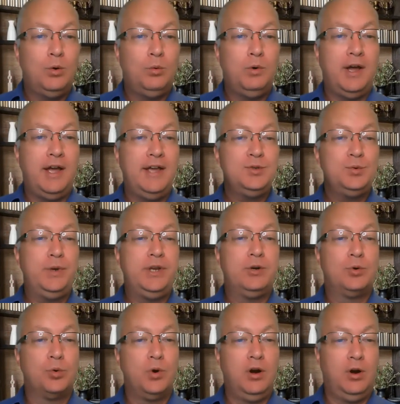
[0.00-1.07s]
Well, as we
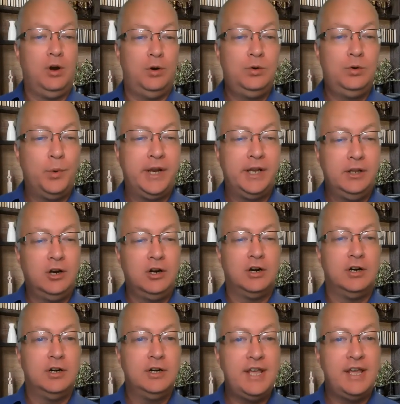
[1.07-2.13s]
grow, we
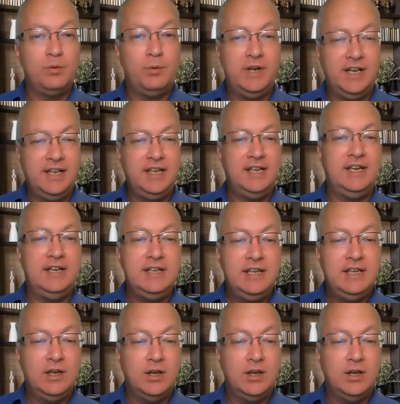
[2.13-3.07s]
learn, and we lead,